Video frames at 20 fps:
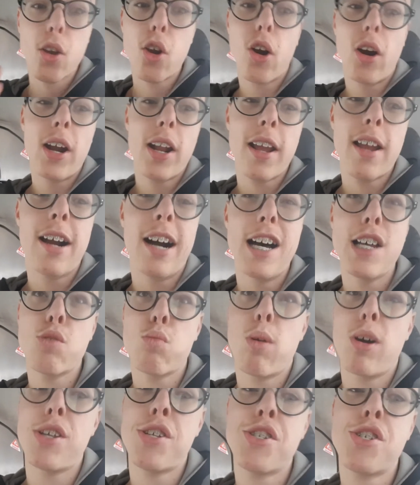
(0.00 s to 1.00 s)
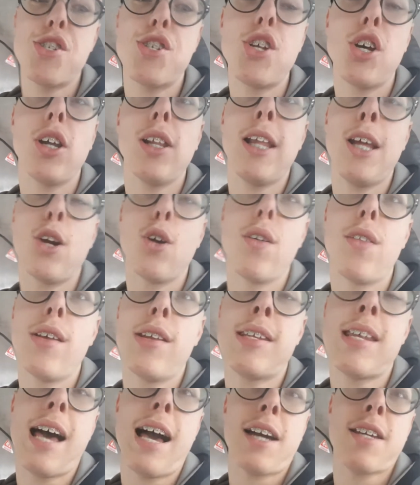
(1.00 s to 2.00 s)
Alrighty guys, we're still here in
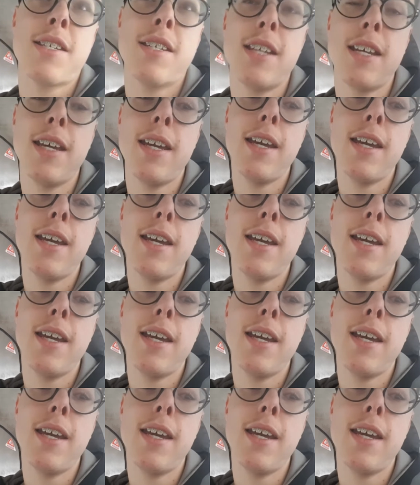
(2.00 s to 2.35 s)
the taxi.